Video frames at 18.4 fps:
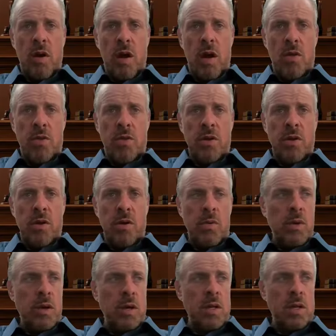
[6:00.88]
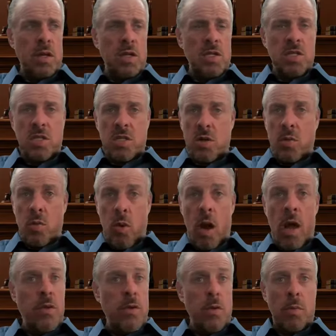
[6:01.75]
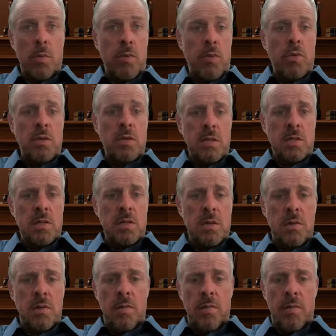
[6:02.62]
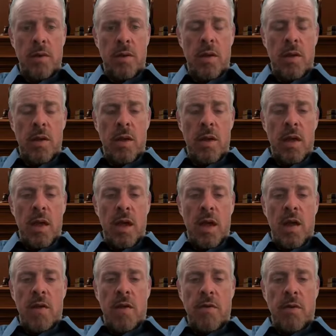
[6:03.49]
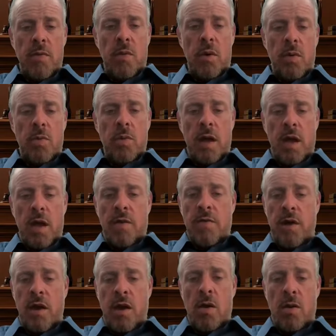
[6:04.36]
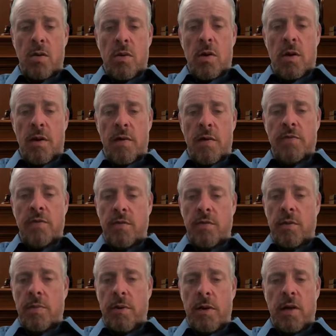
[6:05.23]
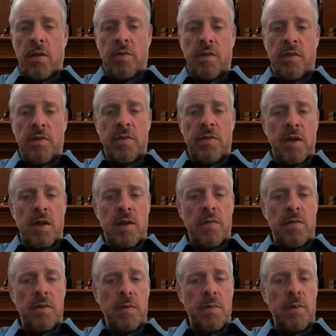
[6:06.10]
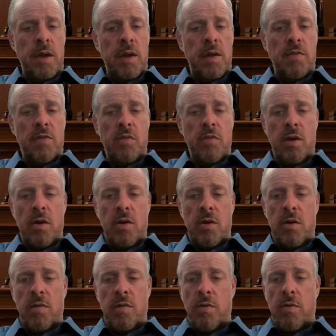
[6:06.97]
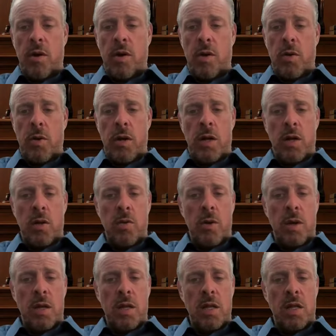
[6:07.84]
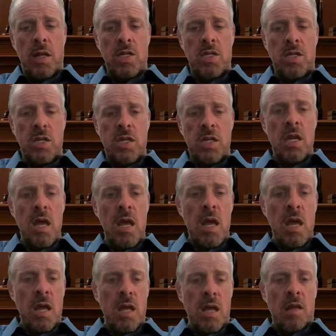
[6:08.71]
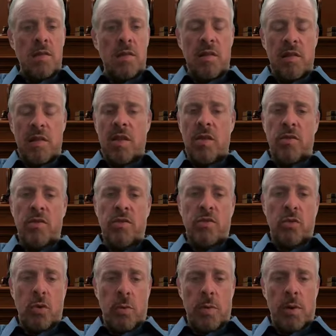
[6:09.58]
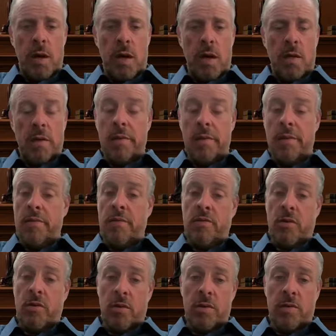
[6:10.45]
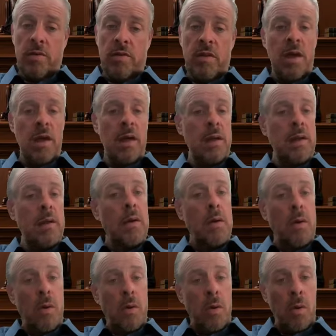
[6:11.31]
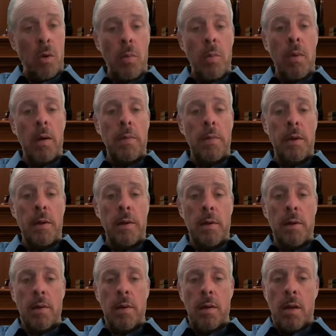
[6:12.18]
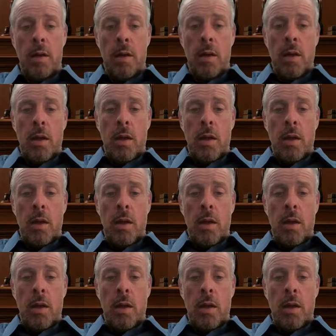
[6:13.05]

that are out there in regulations and why they're important. Every runway, every aircraft, every pilot certificate, every maintenance record, every regulation has a legal story behind it. Someone said, hold my beer.